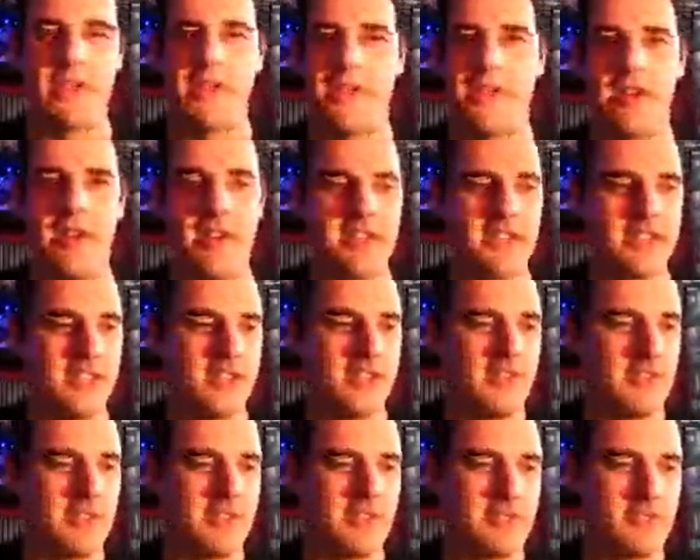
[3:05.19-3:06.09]
cars are
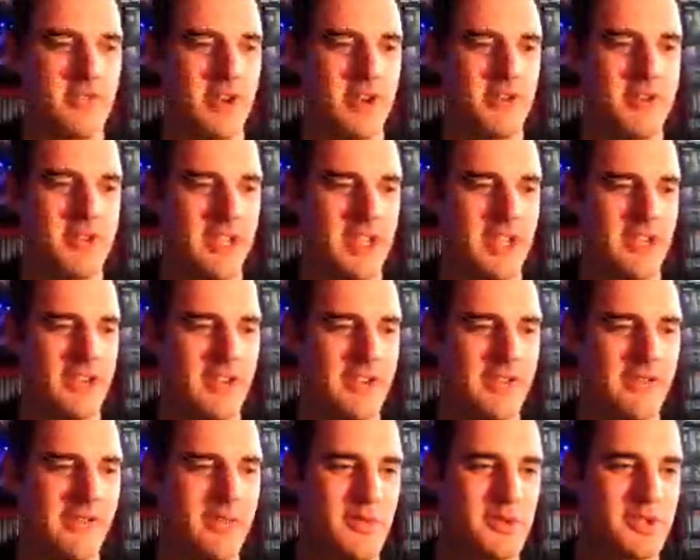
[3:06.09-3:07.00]
on the road here, and
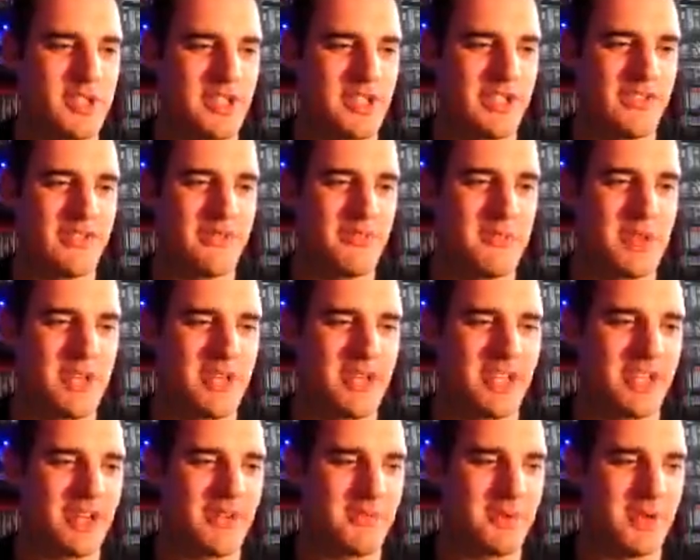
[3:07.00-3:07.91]
unfortunately for me
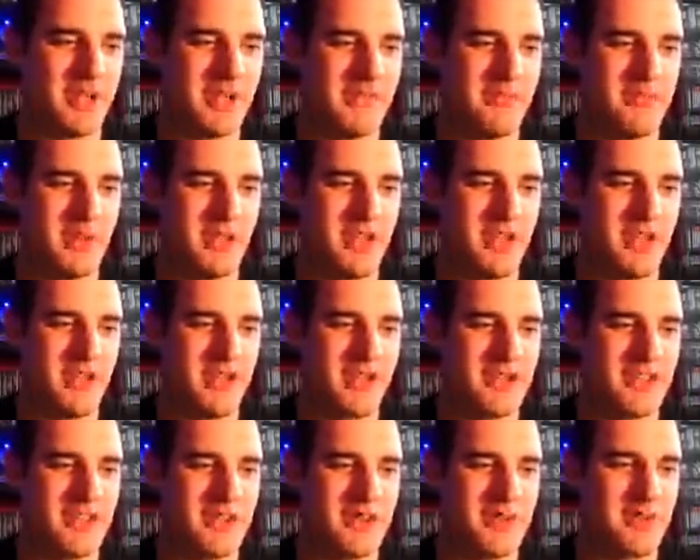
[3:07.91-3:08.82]
now my luck
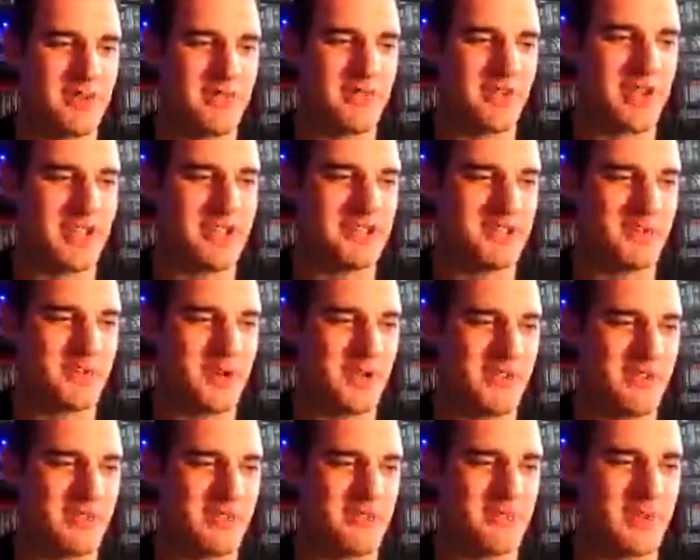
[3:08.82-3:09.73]
sort of fades away
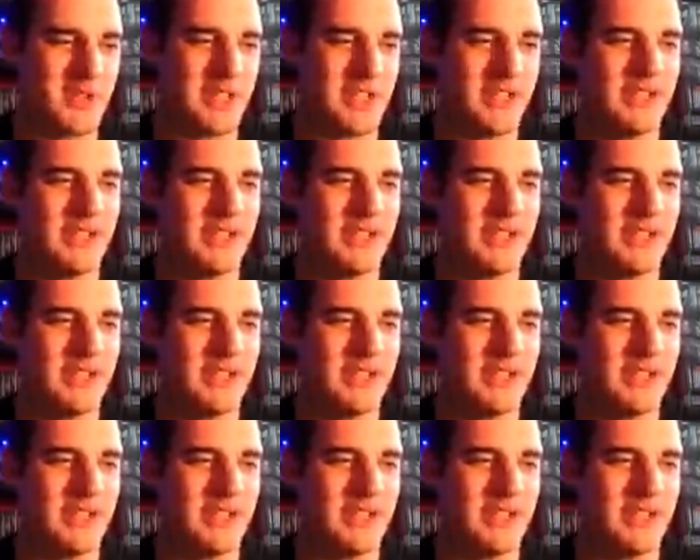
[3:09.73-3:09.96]
from me.